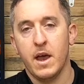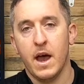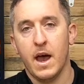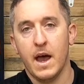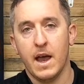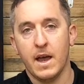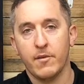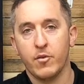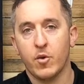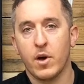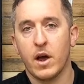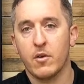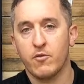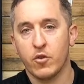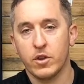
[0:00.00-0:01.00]
If you
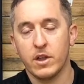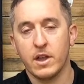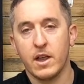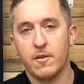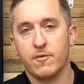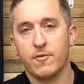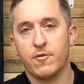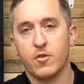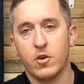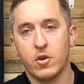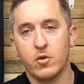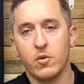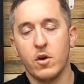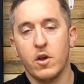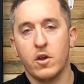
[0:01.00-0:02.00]
are running it
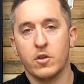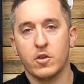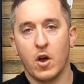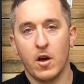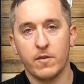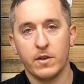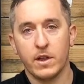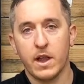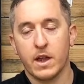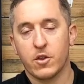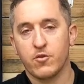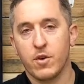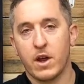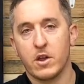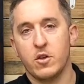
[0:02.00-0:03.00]
through sort of an
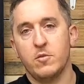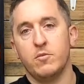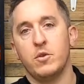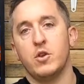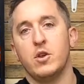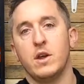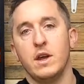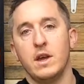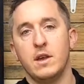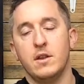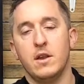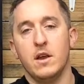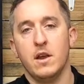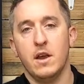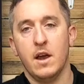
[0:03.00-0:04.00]
extraction machine,
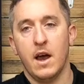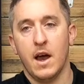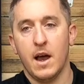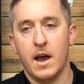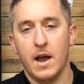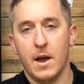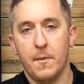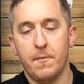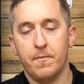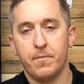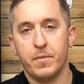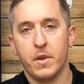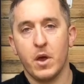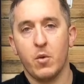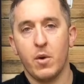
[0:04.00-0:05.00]
a
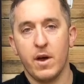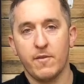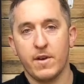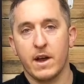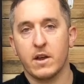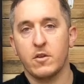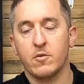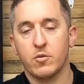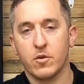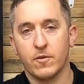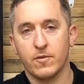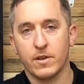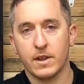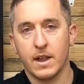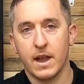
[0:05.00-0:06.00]
wet vacuum,
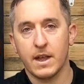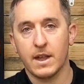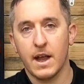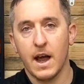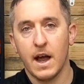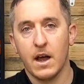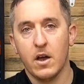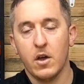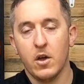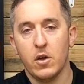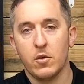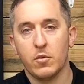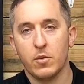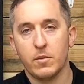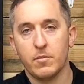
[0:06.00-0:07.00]
something like that,
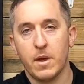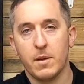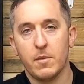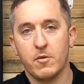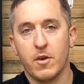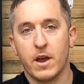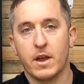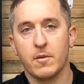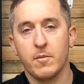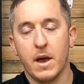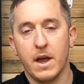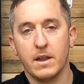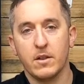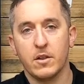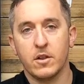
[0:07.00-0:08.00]
we'd maybe
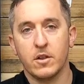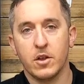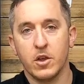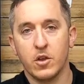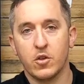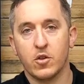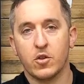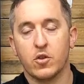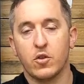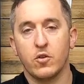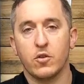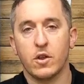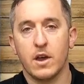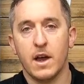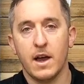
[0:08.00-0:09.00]
recommend that you just
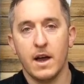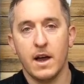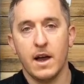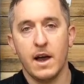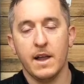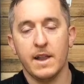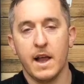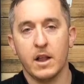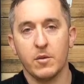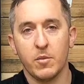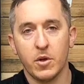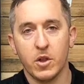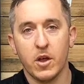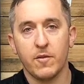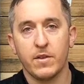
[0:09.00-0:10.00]
use an
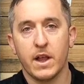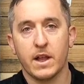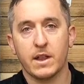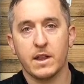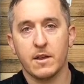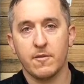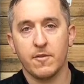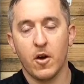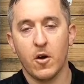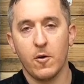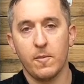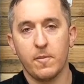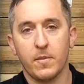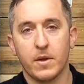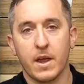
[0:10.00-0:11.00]
element of an anti-foam.
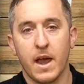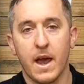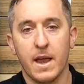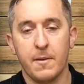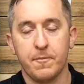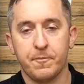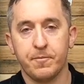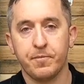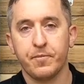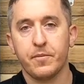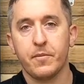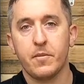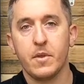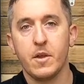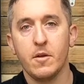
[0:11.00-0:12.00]
Okay,
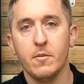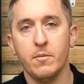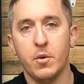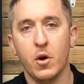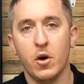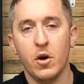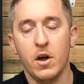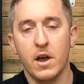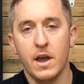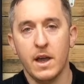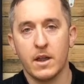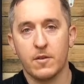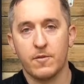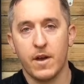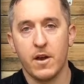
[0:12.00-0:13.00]
but
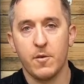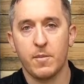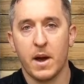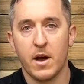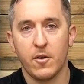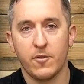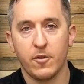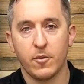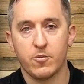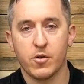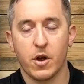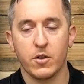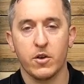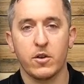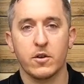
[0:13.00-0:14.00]
it's a very powerful
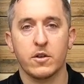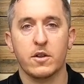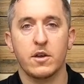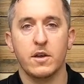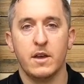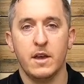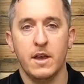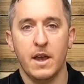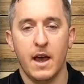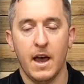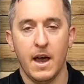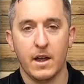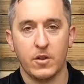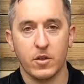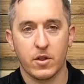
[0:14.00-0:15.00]
product.
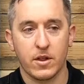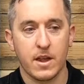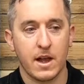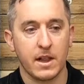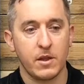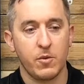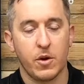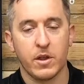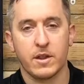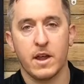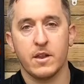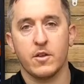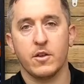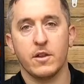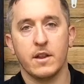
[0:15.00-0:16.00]
It does exactly what it
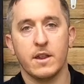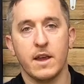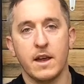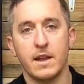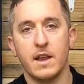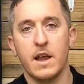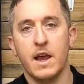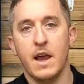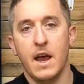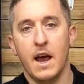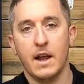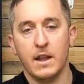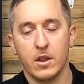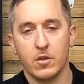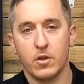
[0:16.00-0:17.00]
says on the tin,
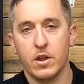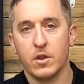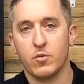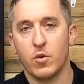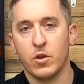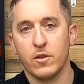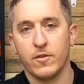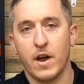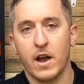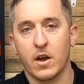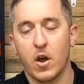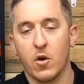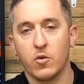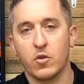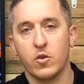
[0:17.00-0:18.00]
and it's one of our
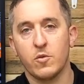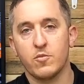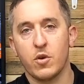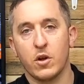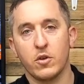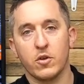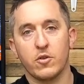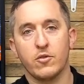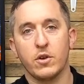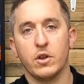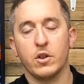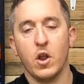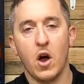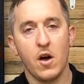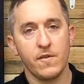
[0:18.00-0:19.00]
go-to products for a
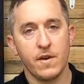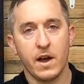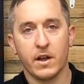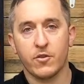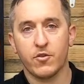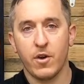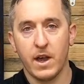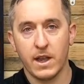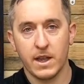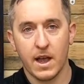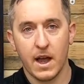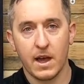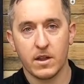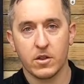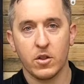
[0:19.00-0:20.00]
lot of our trade
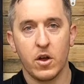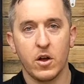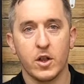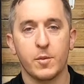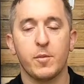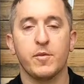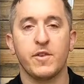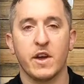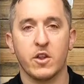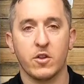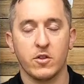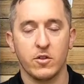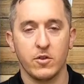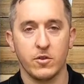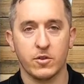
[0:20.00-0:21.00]
guys. A lot of the
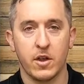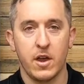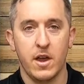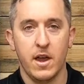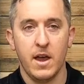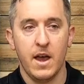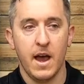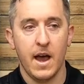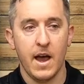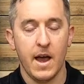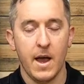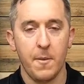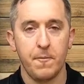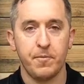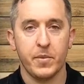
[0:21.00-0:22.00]
professionals,
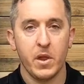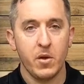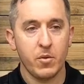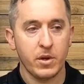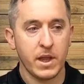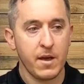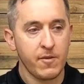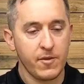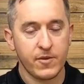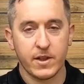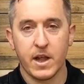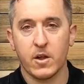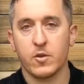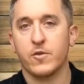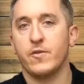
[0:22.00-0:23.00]
when everything
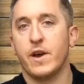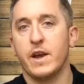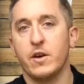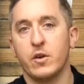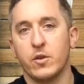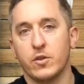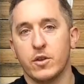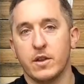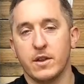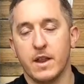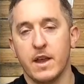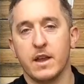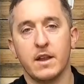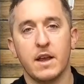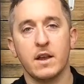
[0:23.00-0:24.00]
else fails,
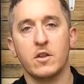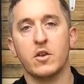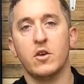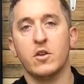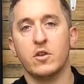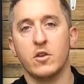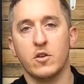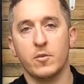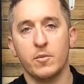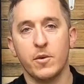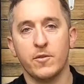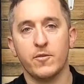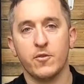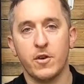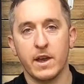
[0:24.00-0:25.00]
they turn to number
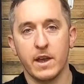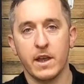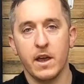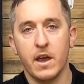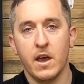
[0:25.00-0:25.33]
3.